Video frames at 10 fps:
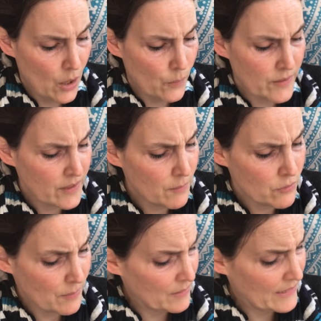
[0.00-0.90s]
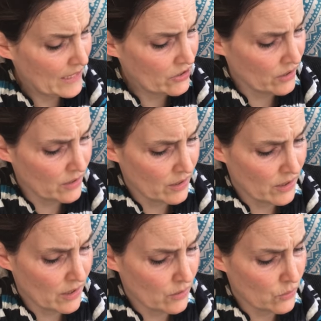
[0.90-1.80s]
With some trepidation, the
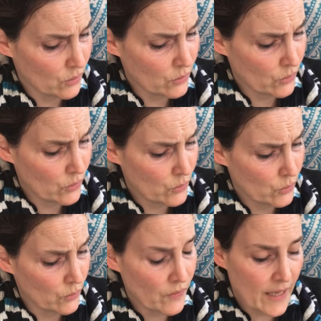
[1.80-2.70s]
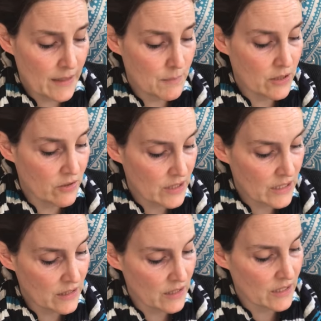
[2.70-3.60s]
girl knocked on the door of the
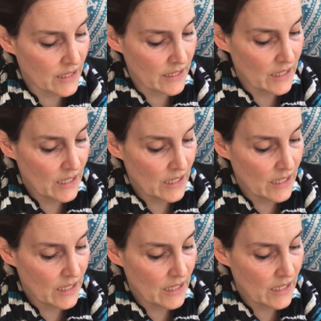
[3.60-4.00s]
headmistress's study.